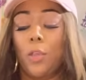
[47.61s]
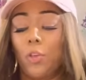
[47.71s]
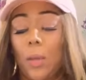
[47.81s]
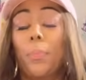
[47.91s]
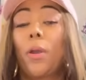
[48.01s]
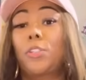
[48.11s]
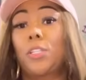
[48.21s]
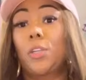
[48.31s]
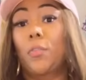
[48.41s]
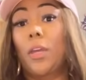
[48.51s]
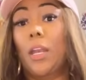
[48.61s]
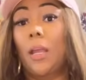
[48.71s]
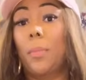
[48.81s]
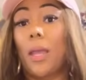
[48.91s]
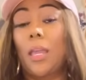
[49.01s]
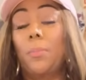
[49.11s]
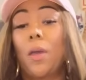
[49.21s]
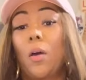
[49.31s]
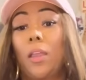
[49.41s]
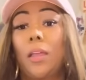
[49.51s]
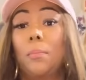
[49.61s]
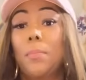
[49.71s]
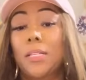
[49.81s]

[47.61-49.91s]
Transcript: you can purchase a reading by emailing